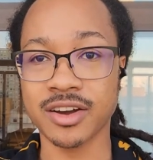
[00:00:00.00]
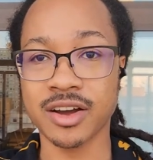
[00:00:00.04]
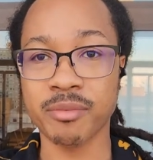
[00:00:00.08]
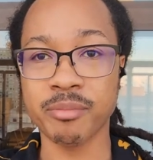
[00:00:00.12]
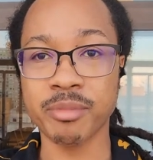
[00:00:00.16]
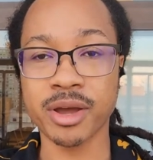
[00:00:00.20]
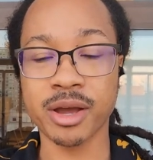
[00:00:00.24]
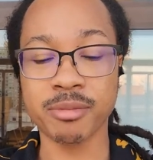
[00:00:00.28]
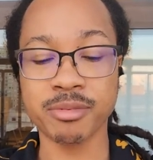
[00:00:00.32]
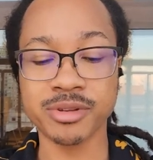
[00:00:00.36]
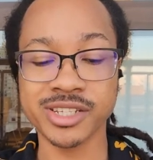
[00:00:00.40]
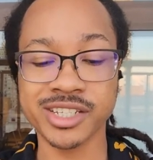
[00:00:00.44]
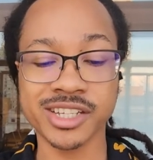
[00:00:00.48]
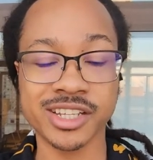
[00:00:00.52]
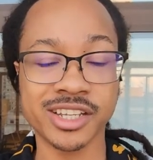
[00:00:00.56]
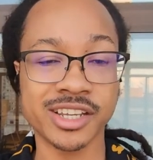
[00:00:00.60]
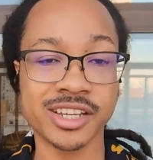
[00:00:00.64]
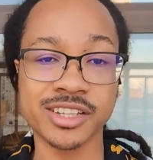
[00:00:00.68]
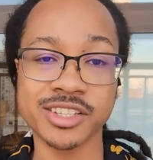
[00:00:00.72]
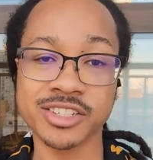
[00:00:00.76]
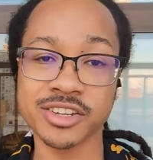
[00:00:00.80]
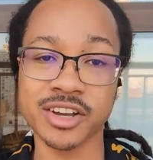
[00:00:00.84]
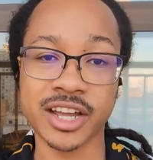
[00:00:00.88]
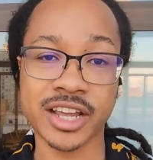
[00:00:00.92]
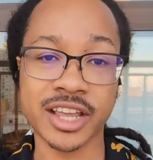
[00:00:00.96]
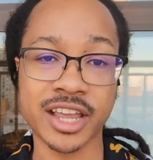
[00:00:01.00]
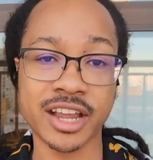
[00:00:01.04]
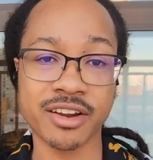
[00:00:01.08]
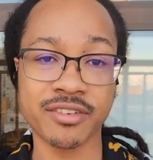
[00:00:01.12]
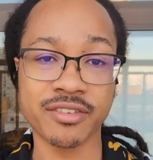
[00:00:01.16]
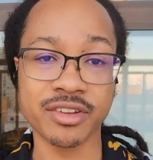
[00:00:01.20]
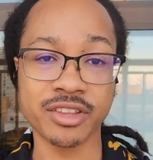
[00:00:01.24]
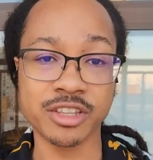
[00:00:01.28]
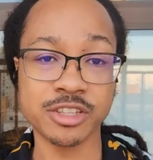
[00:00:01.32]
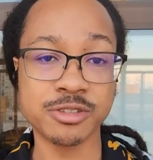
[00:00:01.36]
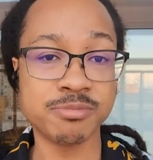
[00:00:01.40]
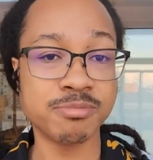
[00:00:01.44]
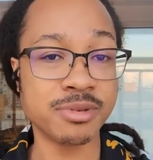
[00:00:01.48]
I'm not Brazilian, so I can't
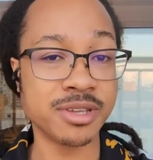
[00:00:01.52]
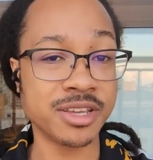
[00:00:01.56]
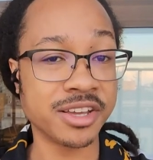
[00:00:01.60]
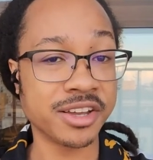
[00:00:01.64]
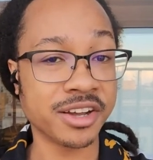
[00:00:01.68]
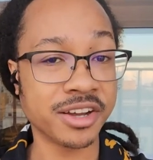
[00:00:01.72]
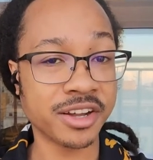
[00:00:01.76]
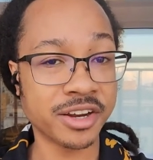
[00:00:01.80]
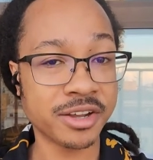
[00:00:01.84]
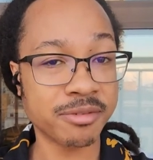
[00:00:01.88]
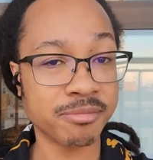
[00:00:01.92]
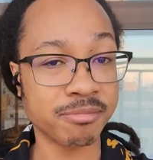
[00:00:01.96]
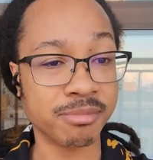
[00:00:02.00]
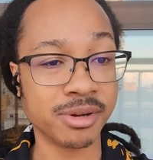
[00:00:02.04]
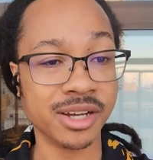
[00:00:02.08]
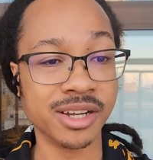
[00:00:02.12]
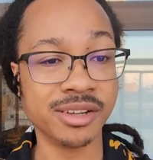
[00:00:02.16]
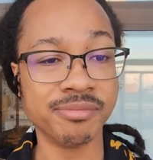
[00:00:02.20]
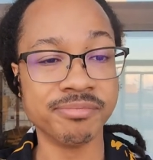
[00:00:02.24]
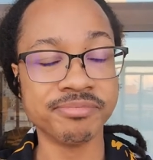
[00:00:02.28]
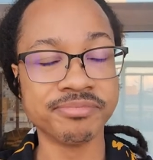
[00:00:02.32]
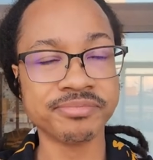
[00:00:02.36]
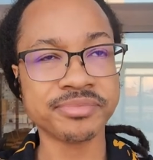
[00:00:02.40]
really speak on it, but